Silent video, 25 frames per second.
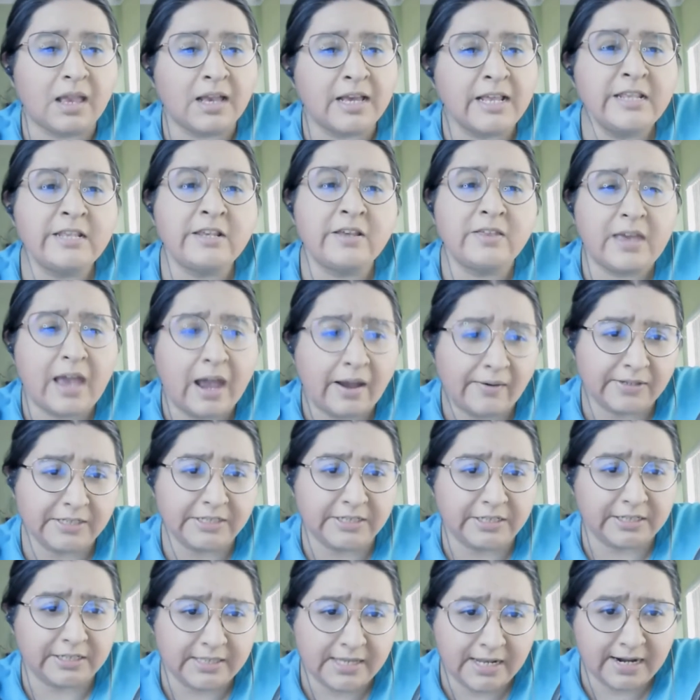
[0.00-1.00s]
and so that
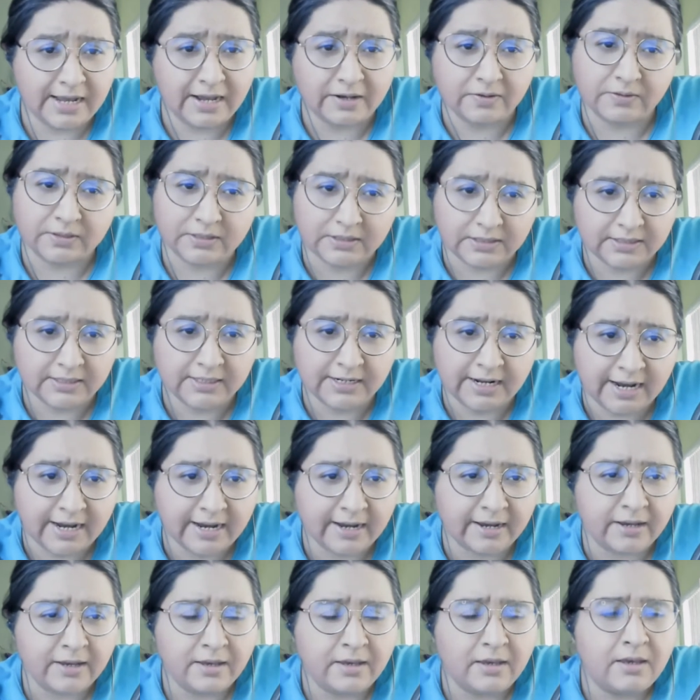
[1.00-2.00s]
was just announced
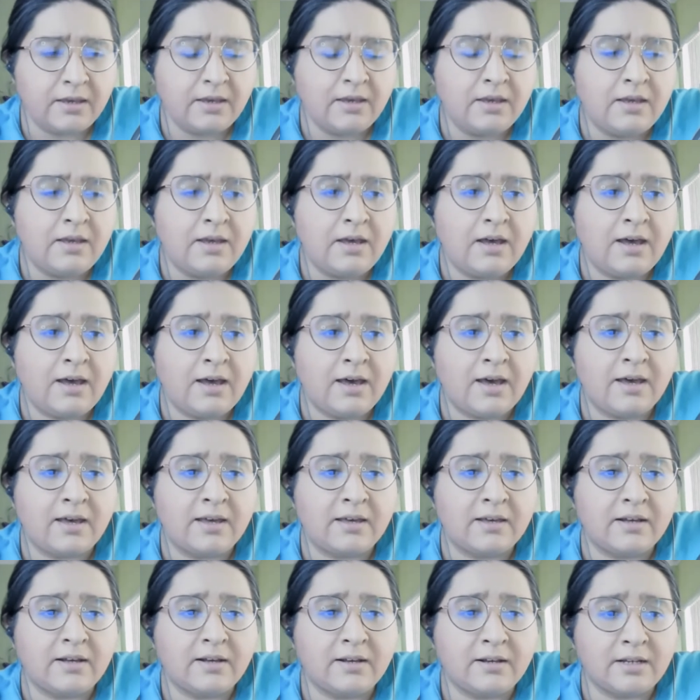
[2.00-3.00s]
today
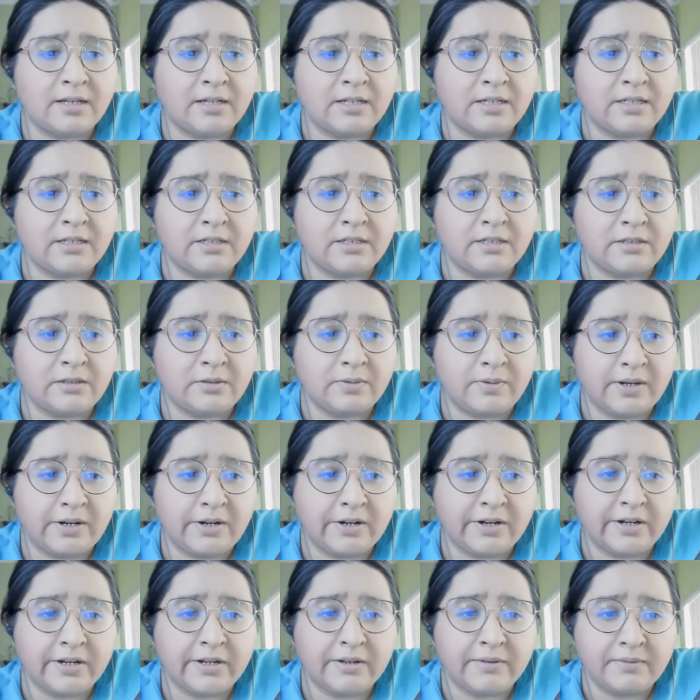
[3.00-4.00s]
on
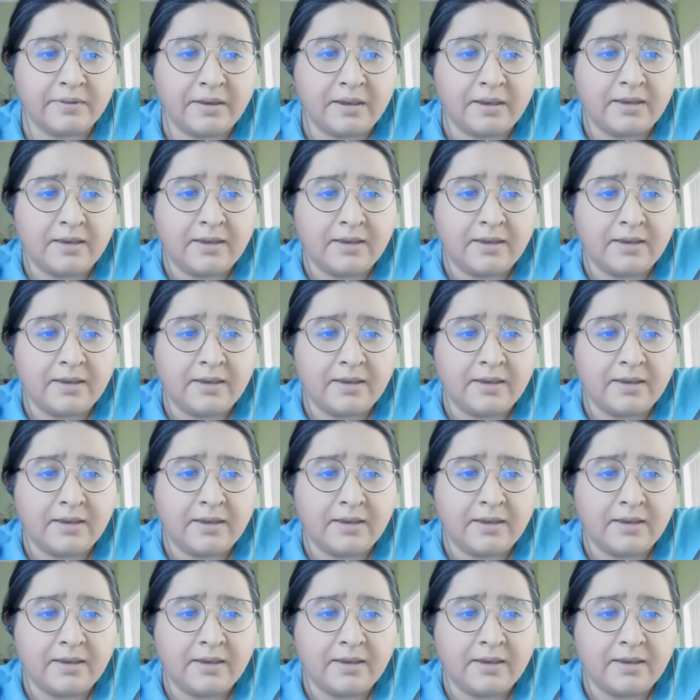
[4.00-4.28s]
Twitter.